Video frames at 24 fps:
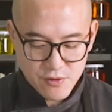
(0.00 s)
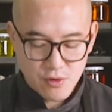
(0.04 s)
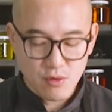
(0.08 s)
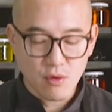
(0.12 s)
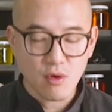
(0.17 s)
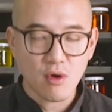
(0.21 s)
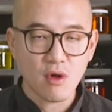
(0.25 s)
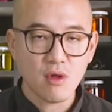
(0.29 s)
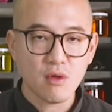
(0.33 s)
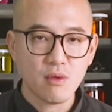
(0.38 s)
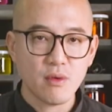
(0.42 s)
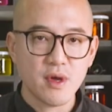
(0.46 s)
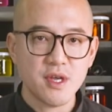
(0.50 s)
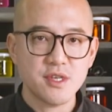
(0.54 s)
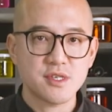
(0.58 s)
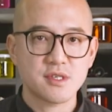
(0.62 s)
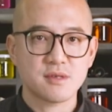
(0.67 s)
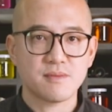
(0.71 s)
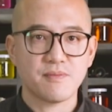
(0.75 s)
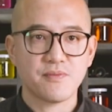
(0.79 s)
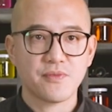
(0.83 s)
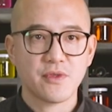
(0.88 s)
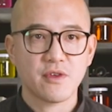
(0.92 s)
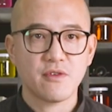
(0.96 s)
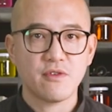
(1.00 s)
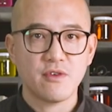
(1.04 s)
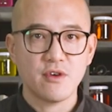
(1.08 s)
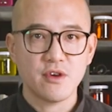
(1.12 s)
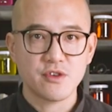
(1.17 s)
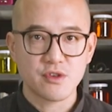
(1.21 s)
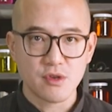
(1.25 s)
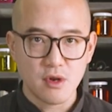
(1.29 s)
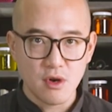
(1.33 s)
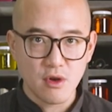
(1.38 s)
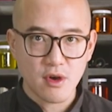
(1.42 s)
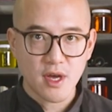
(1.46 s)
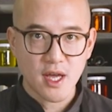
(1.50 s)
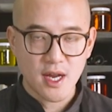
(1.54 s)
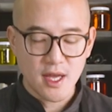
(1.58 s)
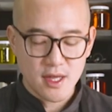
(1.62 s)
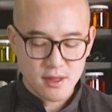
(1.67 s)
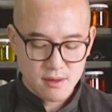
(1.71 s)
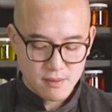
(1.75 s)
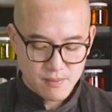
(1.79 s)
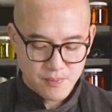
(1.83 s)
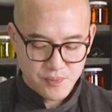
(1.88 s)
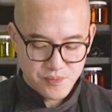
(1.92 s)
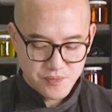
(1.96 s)
to always first look at
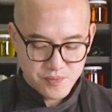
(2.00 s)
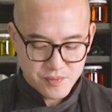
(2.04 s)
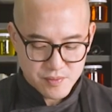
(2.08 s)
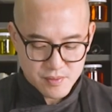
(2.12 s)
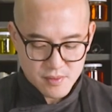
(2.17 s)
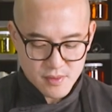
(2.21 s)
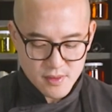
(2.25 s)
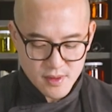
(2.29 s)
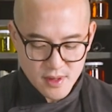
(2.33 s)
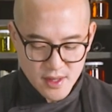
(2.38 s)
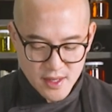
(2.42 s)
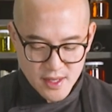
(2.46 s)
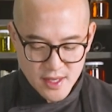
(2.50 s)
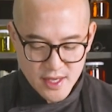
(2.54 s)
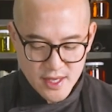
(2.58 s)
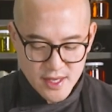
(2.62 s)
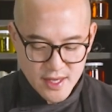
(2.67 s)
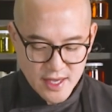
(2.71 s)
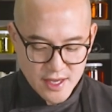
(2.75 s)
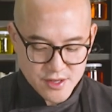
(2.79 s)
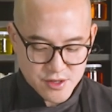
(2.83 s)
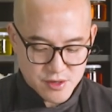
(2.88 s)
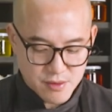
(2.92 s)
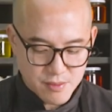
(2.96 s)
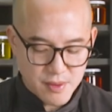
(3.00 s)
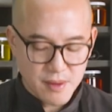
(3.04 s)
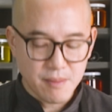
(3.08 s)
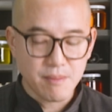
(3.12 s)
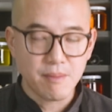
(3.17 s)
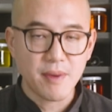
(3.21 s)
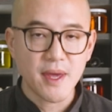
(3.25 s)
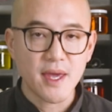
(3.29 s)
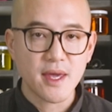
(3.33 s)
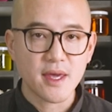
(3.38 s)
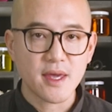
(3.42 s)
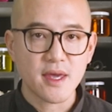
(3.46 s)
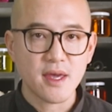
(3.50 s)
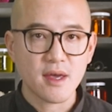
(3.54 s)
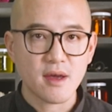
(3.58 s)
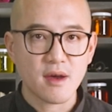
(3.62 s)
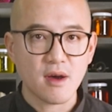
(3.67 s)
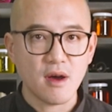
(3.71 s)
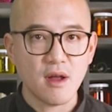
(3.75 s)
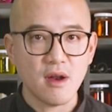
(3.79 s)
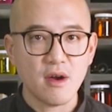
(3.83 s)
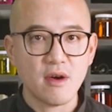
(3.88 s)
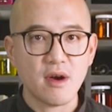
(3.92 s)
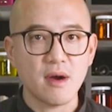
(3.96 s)
it. It has to be pink in
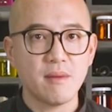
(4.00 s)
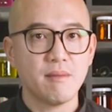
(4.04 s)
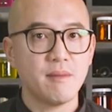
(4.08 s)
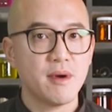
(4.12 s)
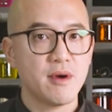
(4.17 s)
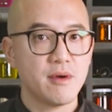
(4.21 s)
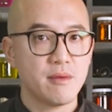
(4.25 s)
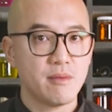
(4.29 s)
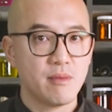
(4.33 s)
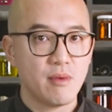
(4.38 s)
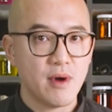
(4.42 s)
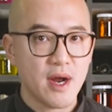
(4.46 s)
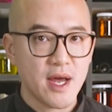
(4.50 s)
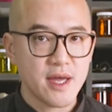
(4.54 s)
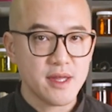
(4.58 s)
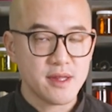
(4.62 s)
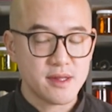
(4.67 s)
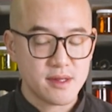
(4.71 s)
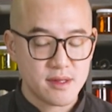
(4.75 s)
color and very bright.